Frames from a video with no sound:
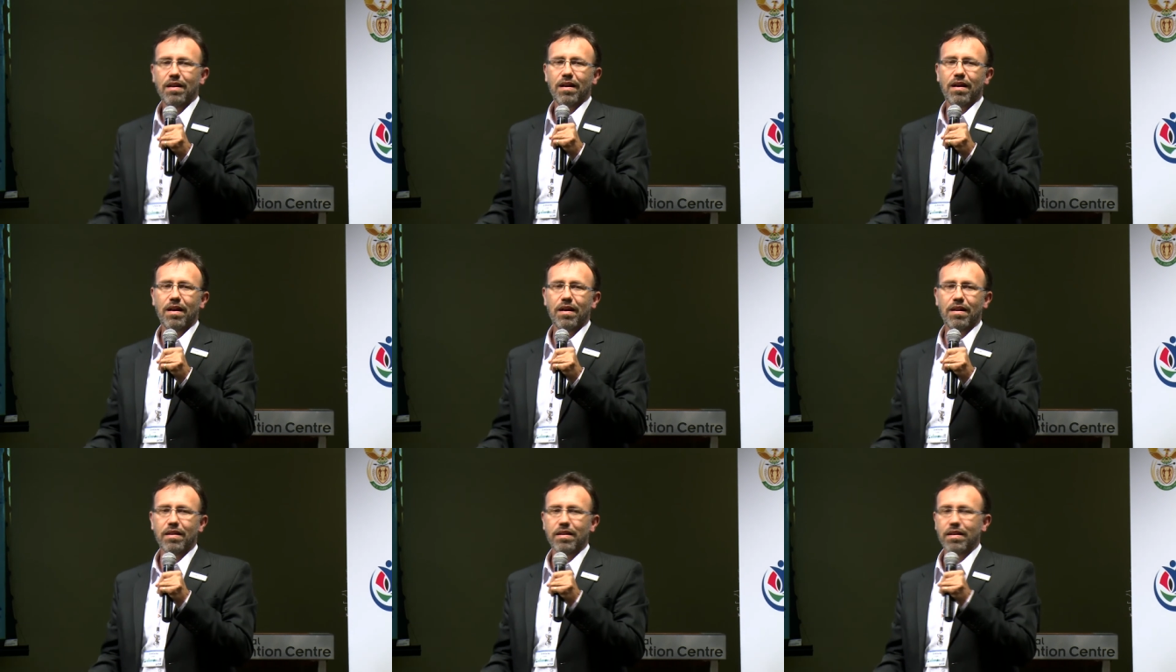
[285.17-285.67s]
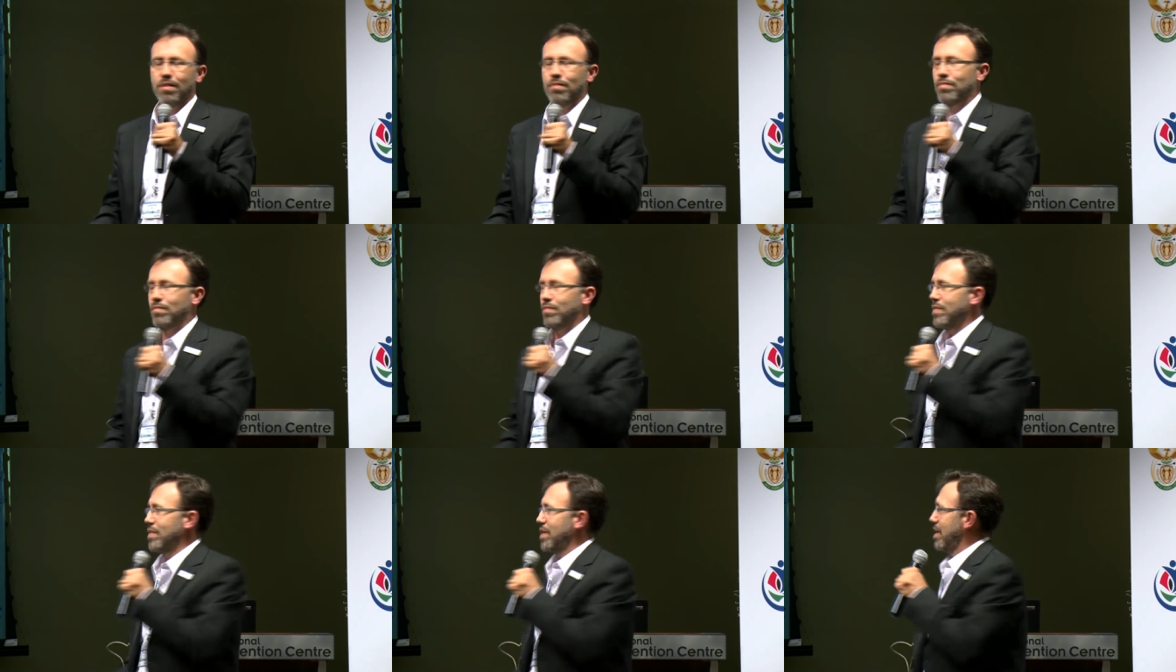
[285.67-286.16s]
And um,
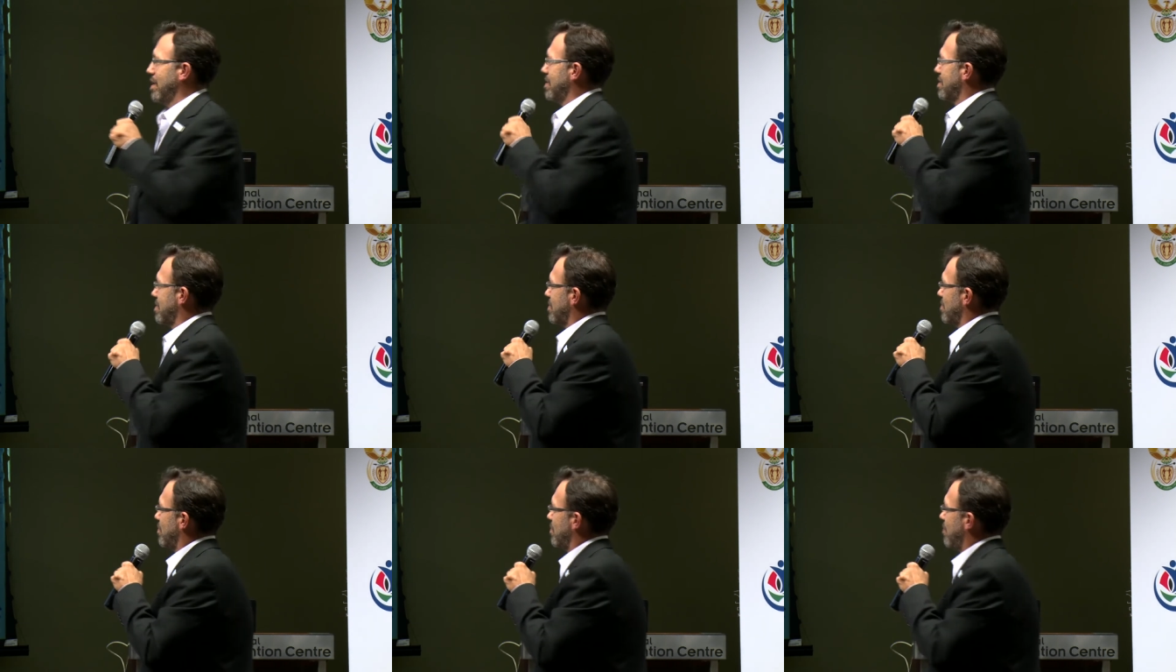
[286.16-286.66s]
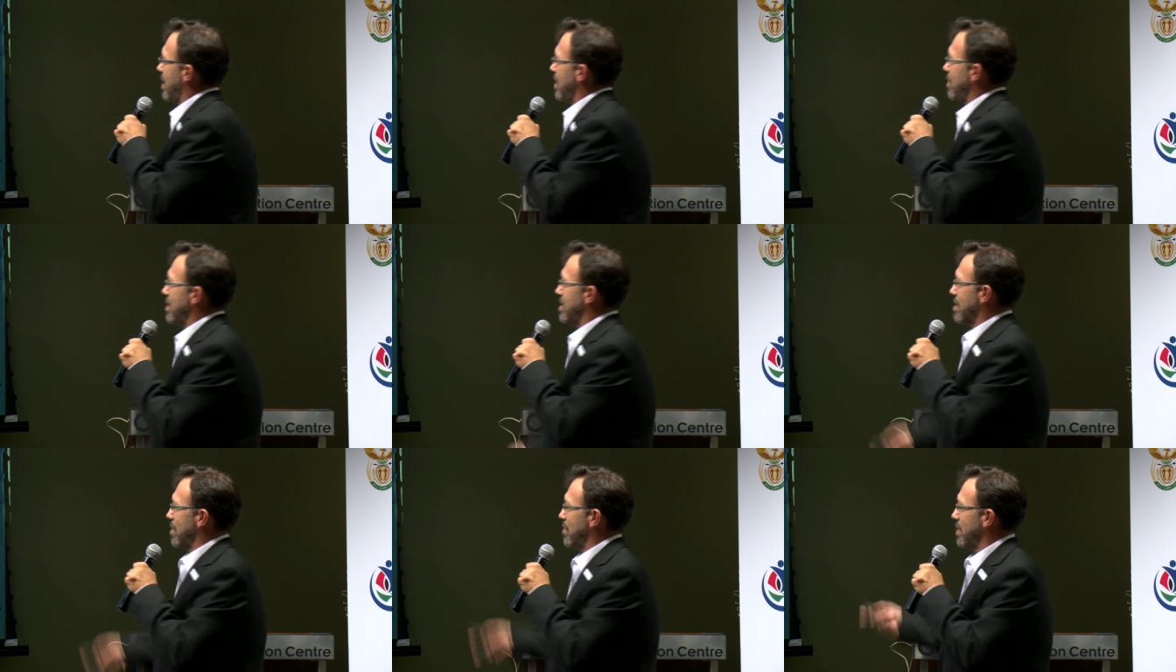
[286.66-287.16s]
yeah,
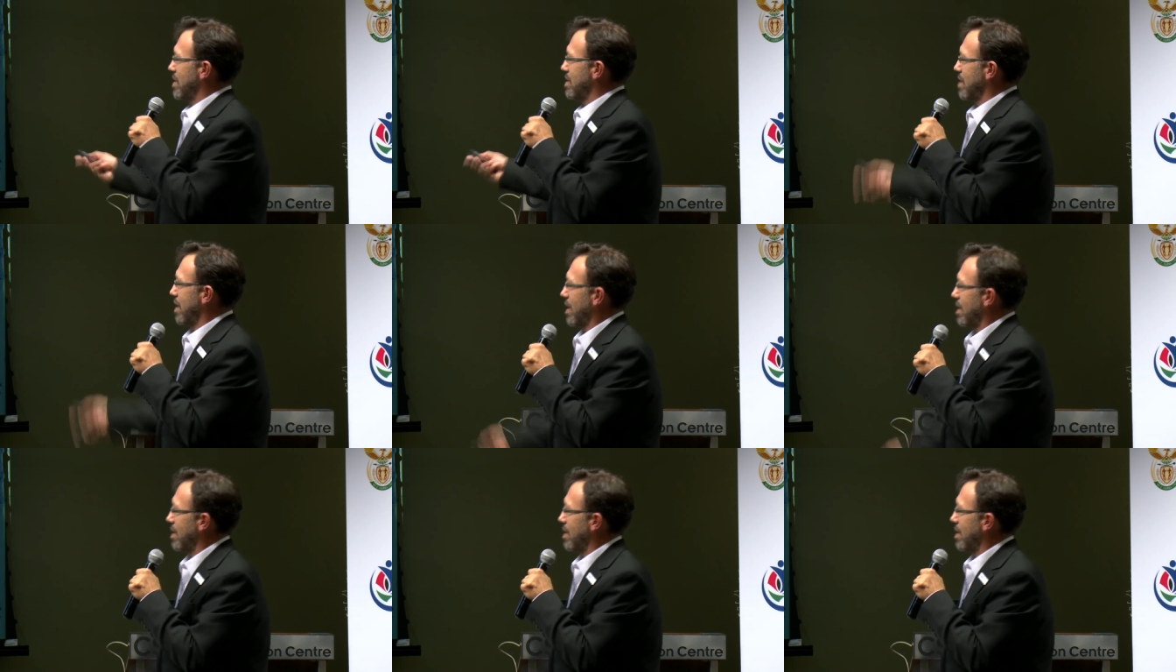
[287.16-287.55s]
maybe some things I can